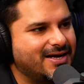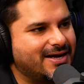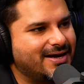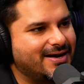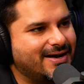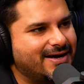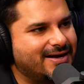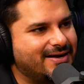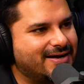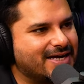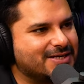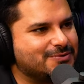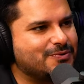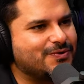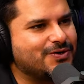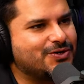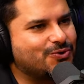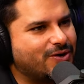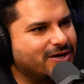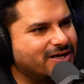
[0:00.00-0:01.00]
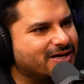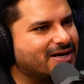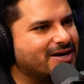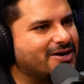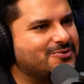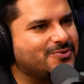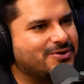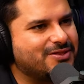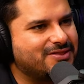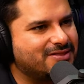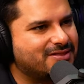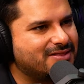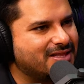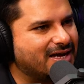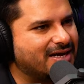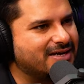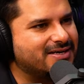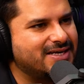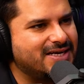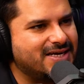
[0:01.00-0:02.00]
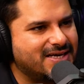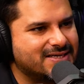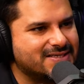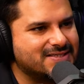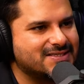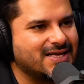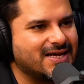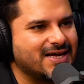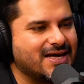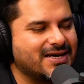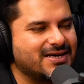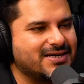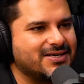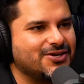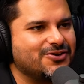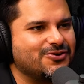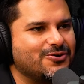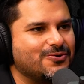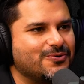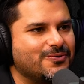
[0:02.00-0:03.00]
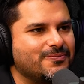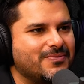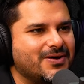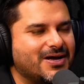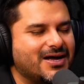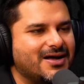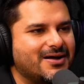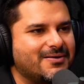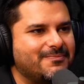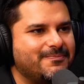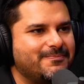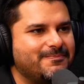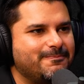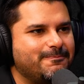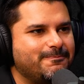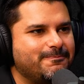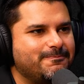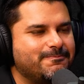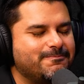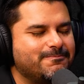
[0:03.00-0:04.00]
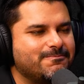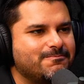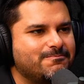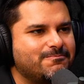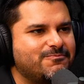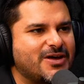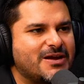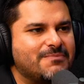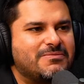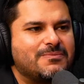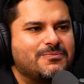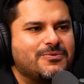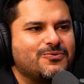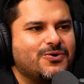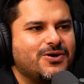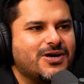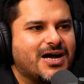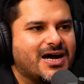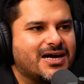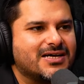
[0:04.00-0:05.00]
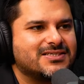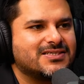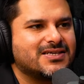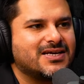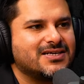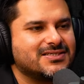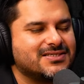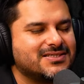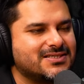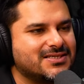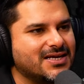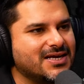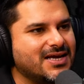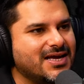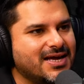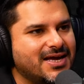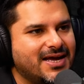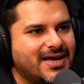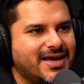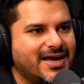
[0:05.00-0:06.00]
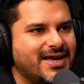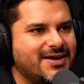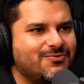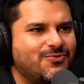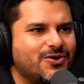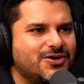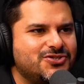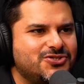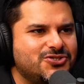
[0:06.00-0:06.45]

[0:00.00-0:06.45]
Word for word: And as we were toying around with ideas there, you know, um, when people would ask us, hey, what